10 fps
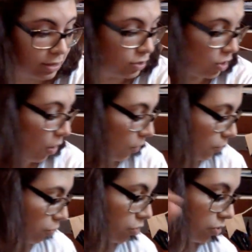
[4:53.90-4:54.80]

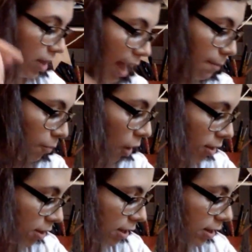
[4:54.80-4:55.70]
So to do that
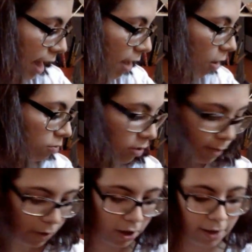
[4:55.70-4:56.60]
project, I also
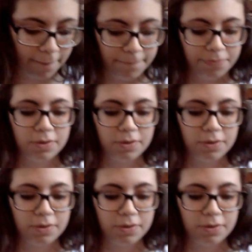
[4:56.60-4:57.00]
bought